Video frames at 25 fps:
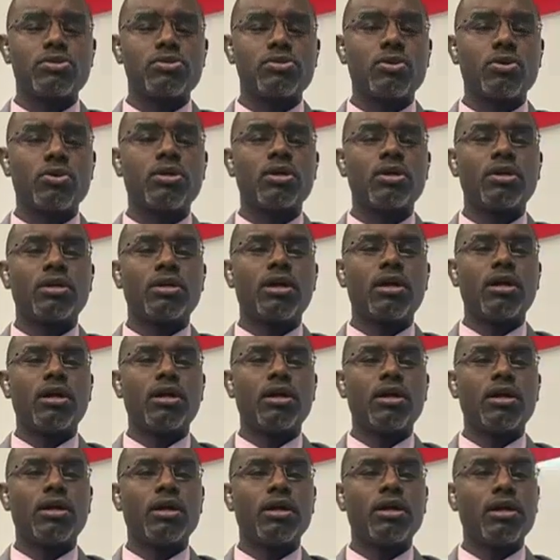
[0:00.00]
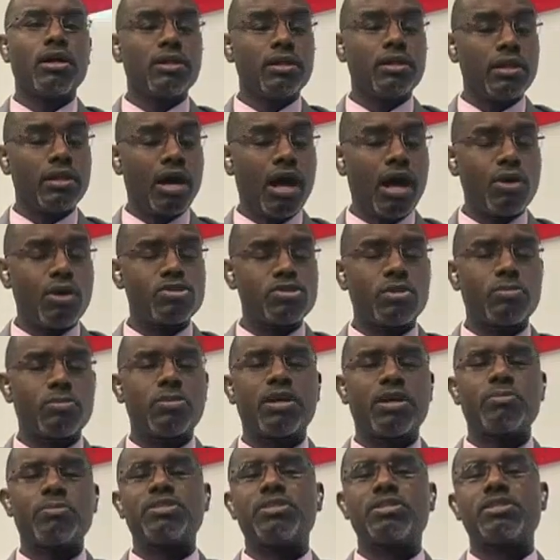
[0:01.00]
and also the
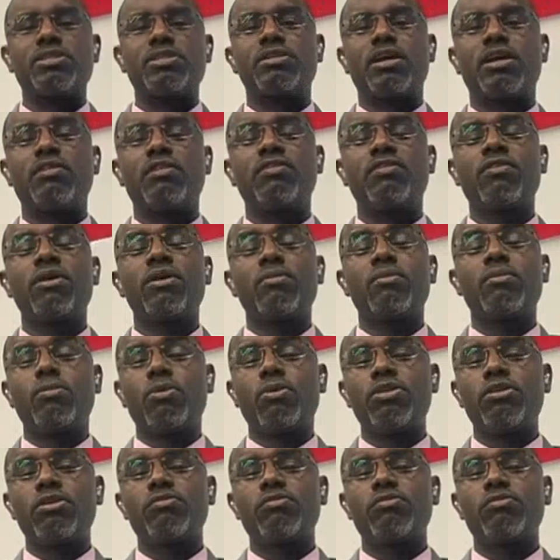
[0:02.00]
housing permits itself.